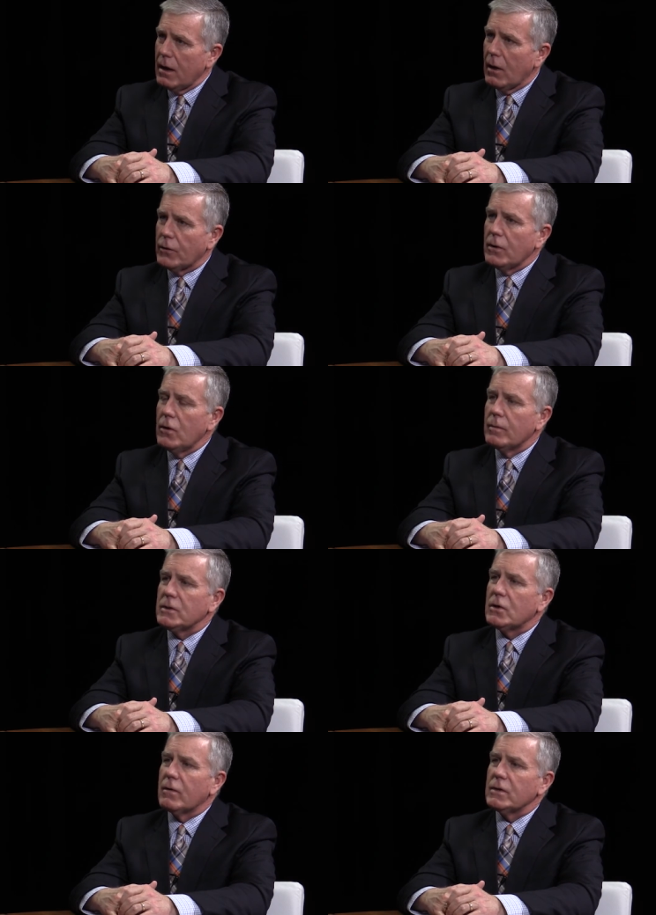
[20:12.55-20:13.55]
Health and Human
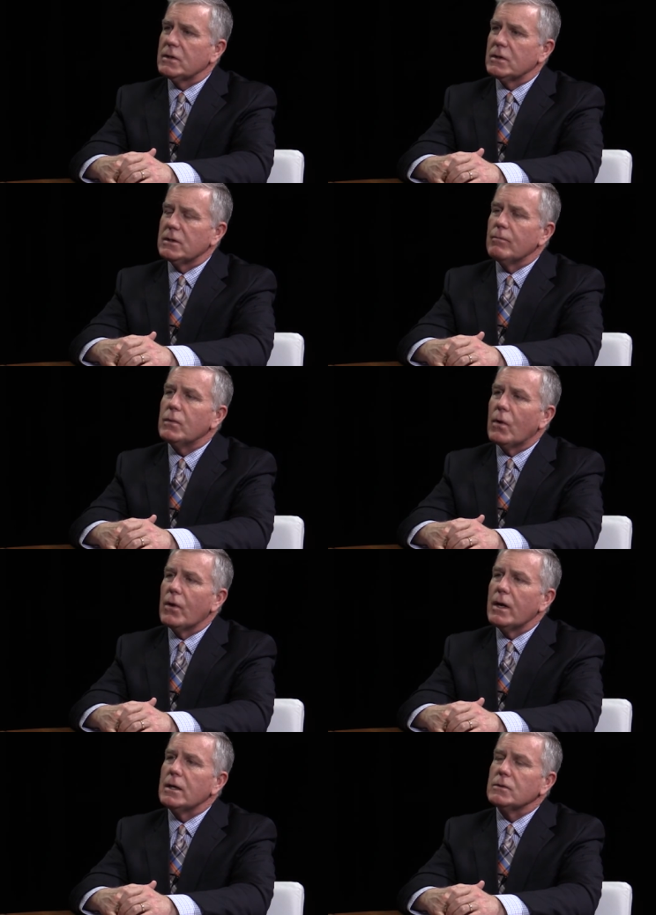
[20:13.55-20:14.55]
Services
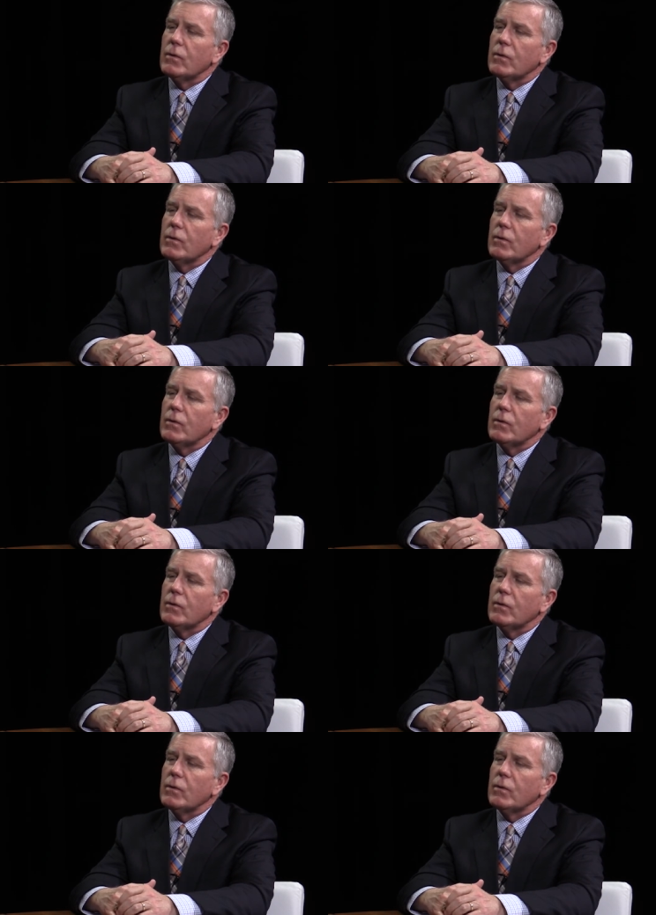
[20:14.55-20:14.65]
employees.